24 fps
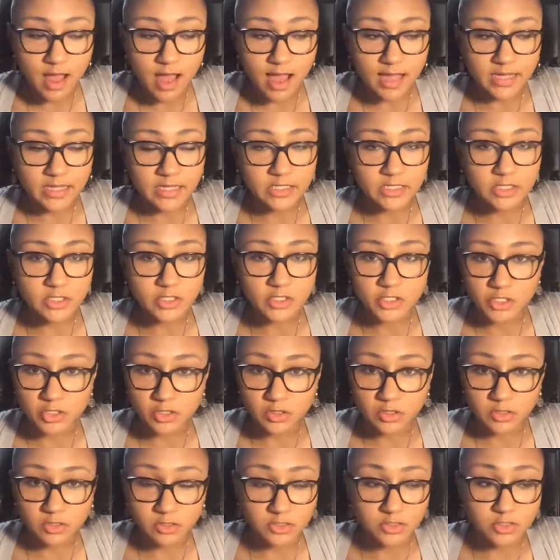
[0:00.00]
I can
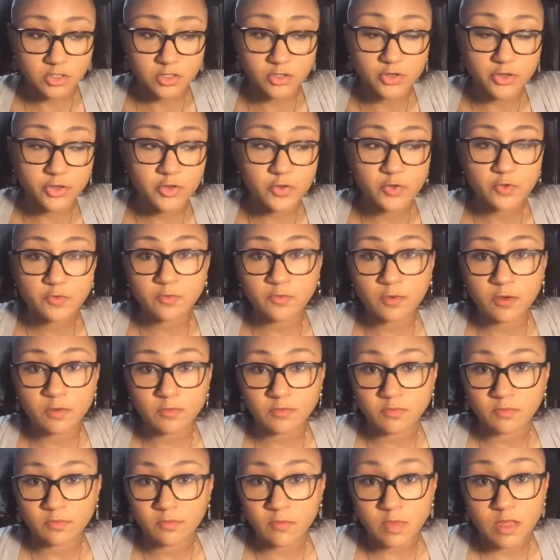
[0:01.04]
assure you from
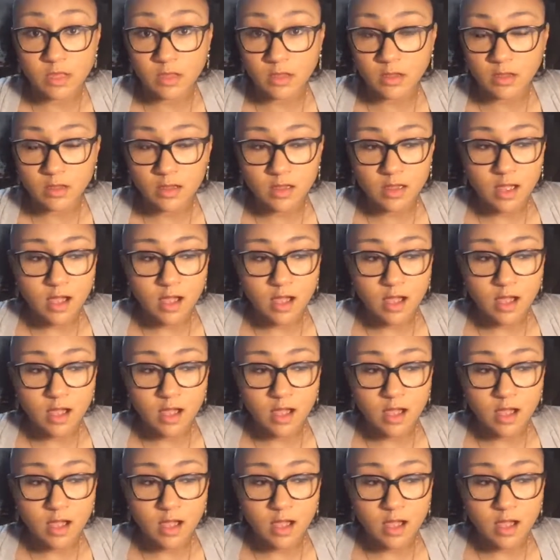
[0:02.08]
me,